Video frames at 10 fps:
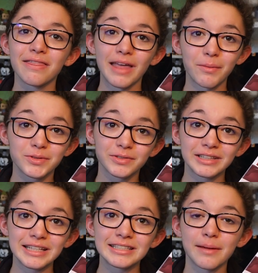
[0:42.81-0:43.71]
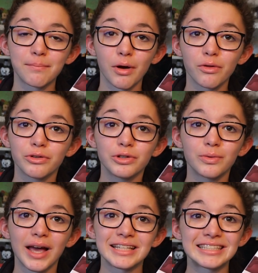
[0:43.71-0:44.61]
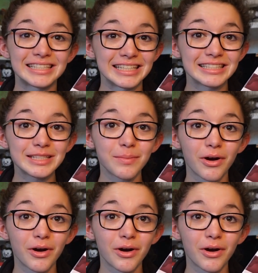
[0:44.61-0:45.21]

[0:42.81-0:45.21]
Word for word: that was released at both US Disney